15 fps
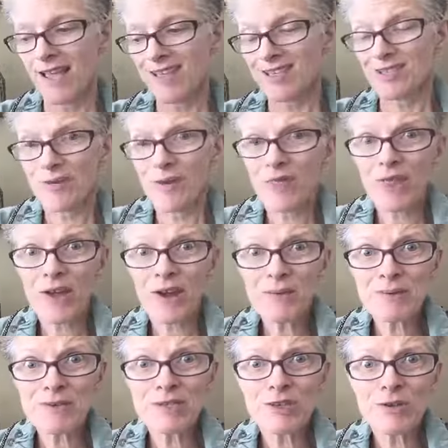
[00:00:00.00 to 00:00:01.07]
So I thought I
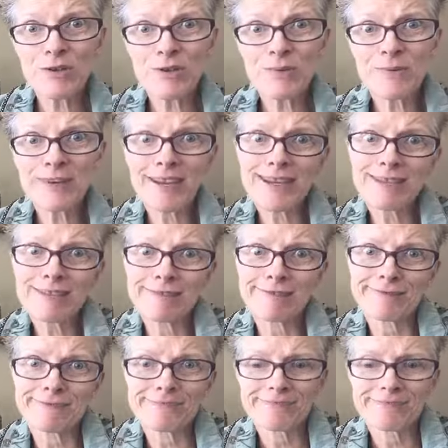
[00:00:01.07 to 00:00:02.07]
would show you what I do.